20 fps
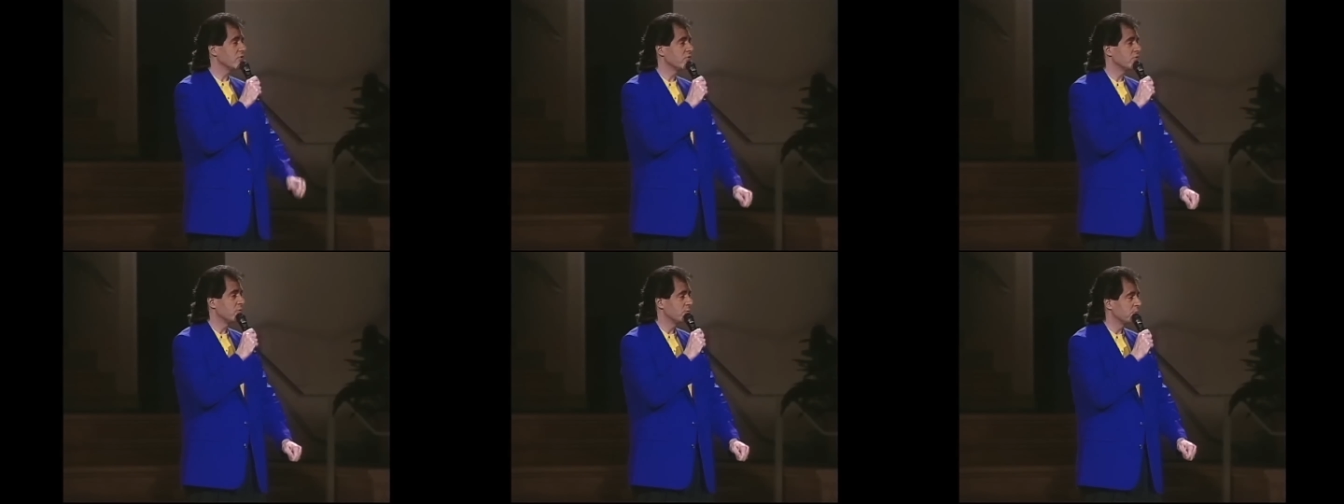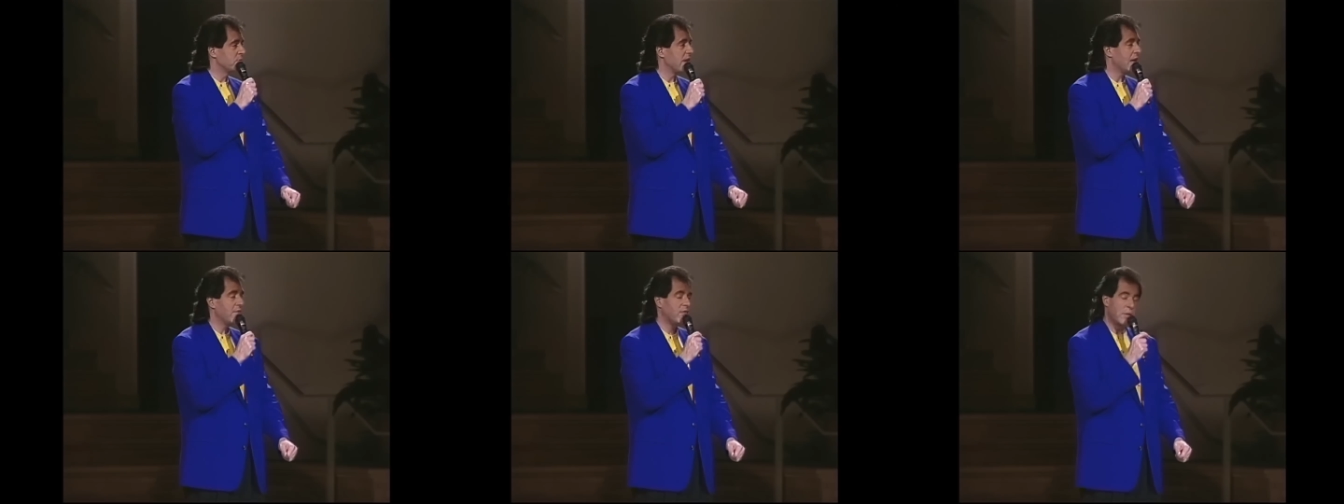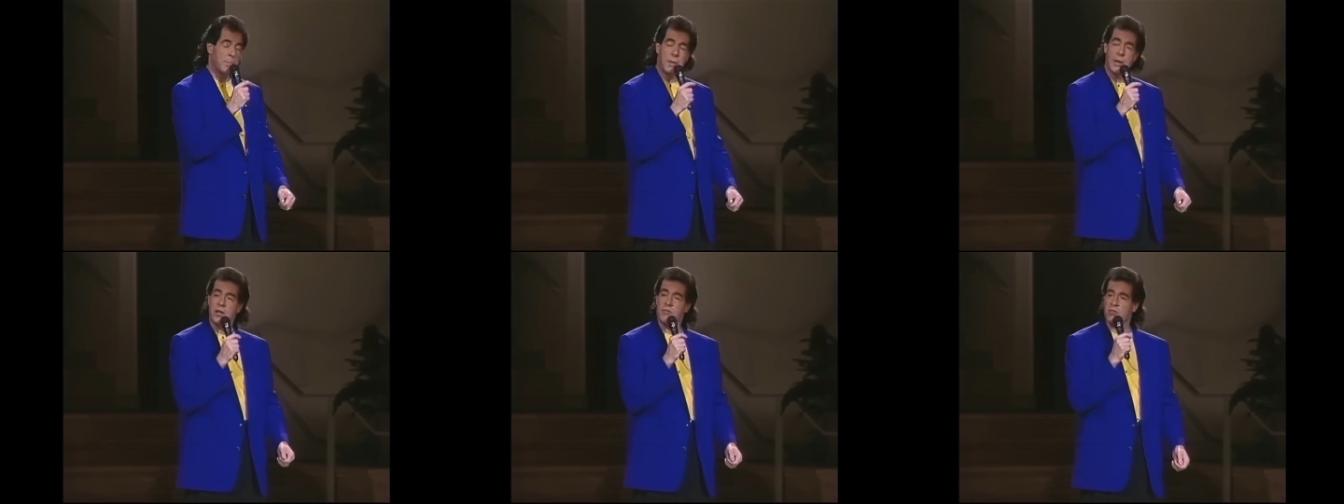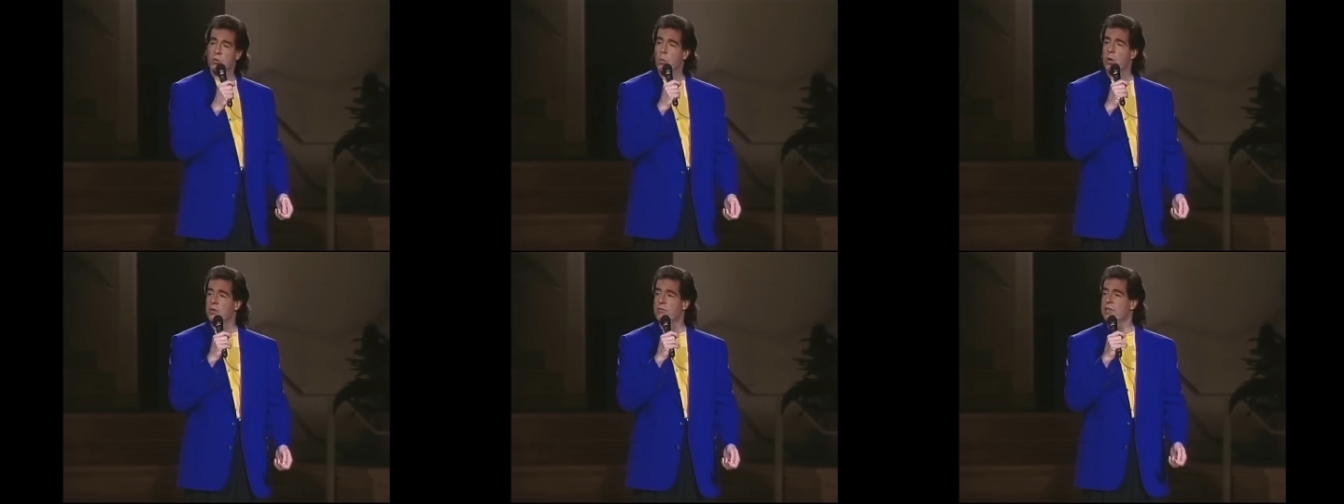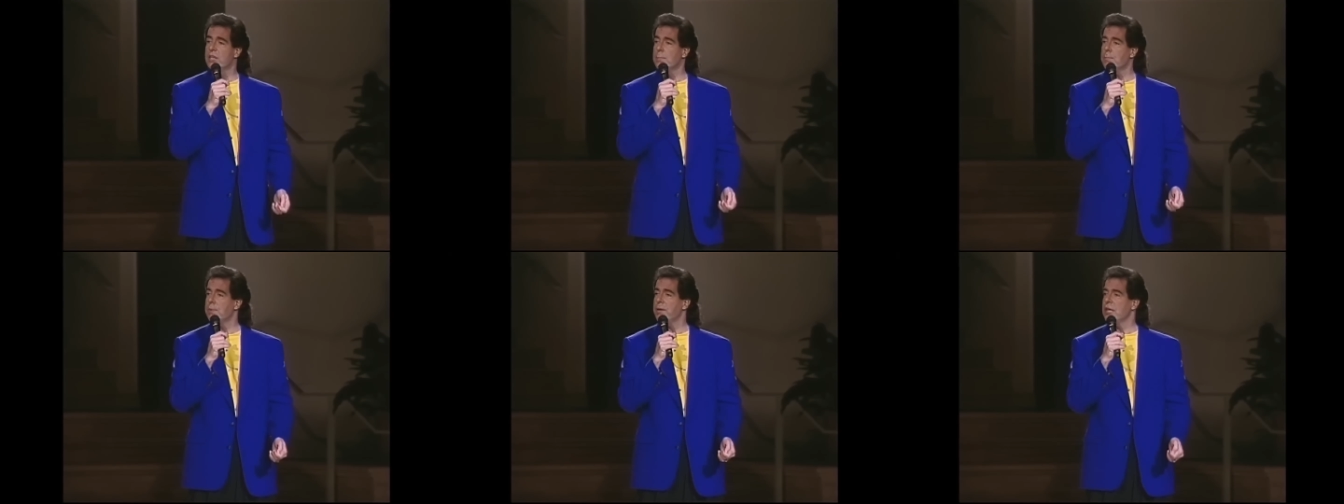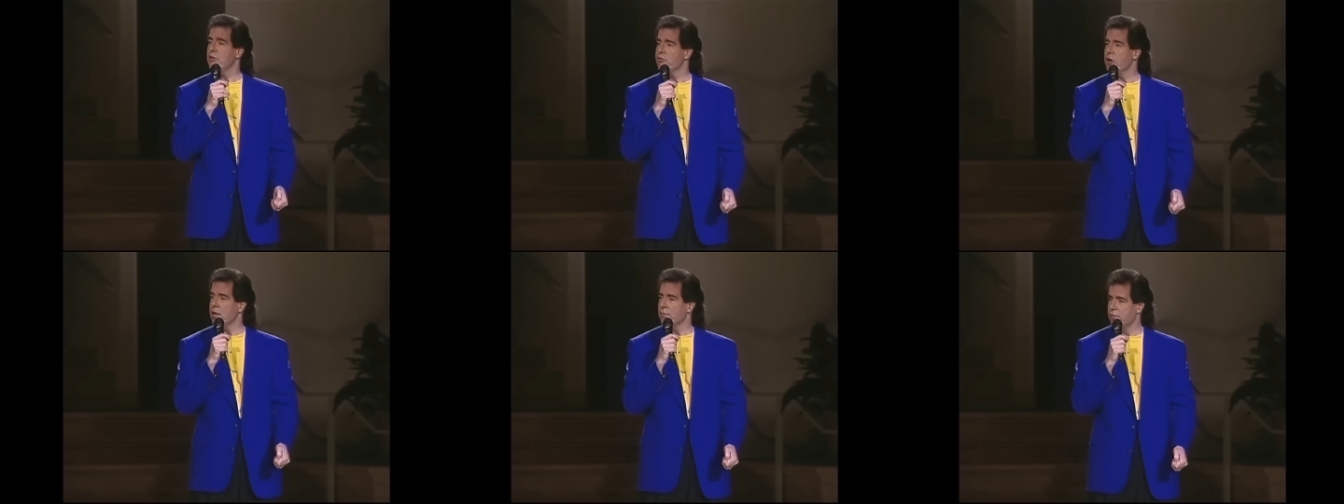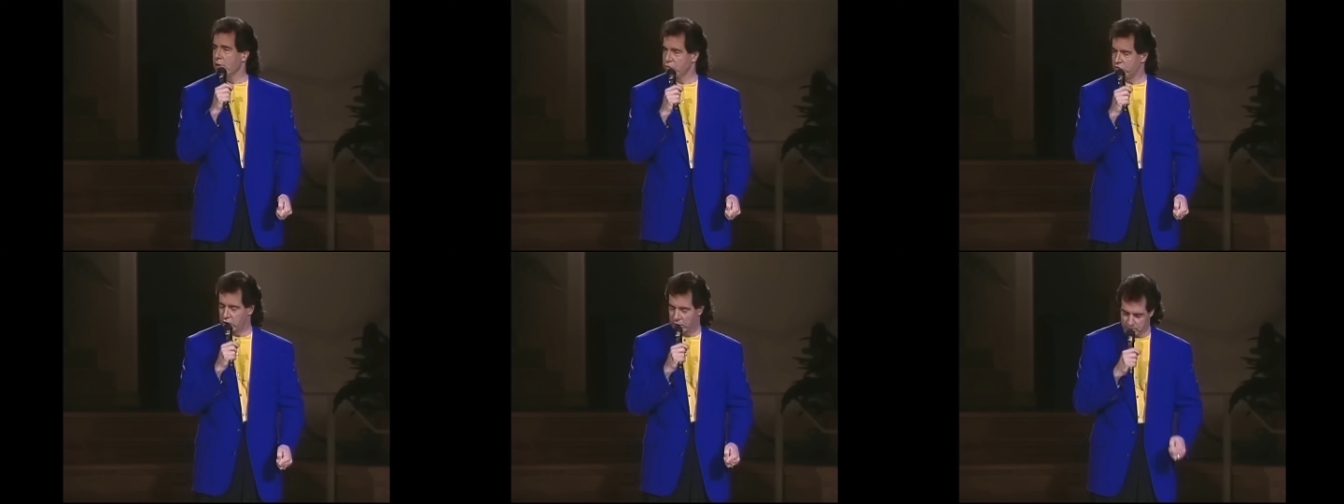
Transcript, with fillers: and some safety pins, and went deep PJ fishing.